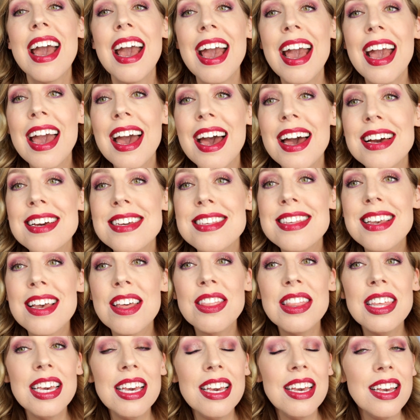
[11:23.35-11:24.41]
and
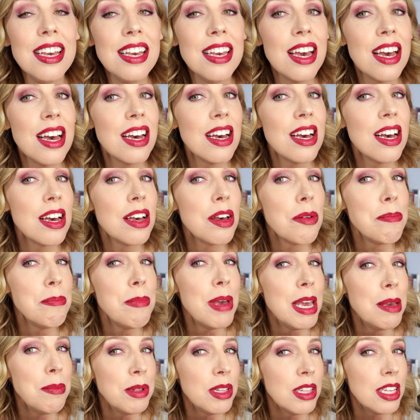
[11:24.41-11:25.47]
the
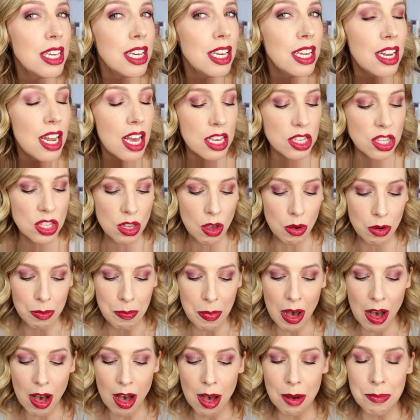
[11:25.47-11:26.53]
Maybelline Soda
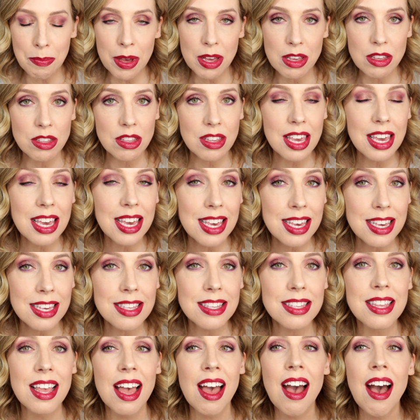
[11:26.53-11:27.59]
Pop
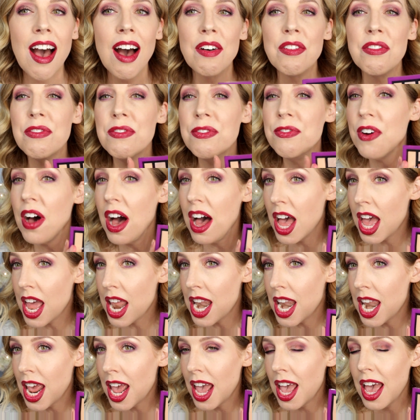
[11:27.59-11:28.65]
is
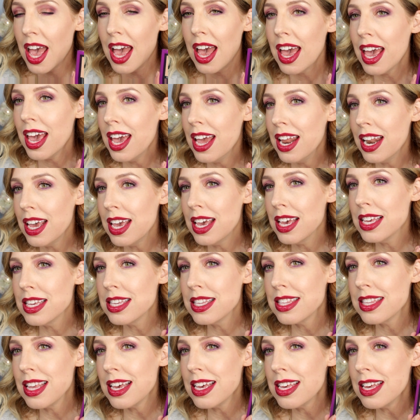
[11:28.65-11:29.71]
fun. It
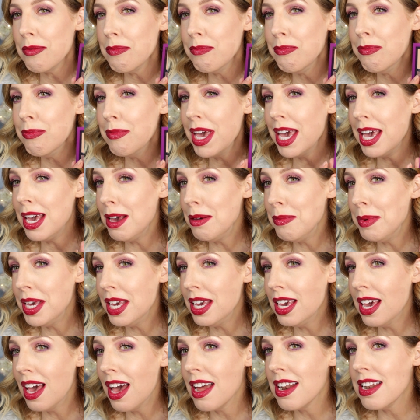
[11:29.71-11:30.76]
is
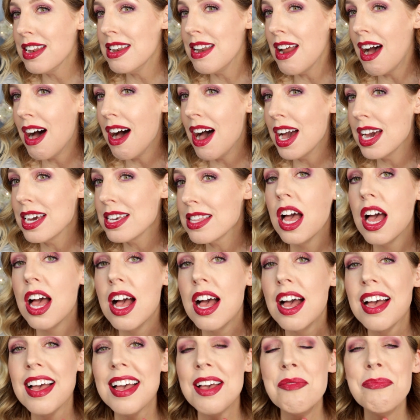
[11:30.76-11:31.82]
maybe
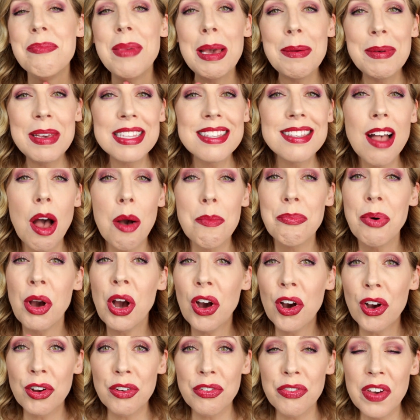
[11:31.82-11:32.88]
it's not
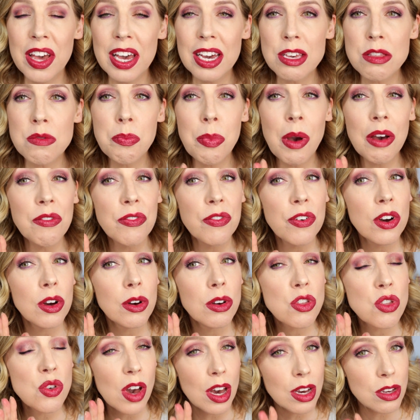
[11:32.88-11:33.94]
perfect, but for
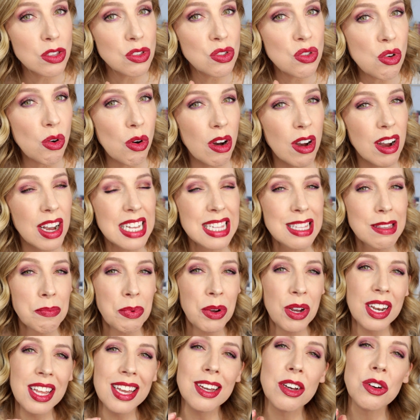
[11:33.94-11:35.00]
a drugstore, it's
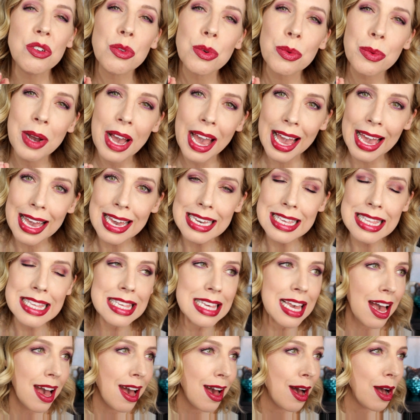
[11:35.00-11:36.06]
pretty great.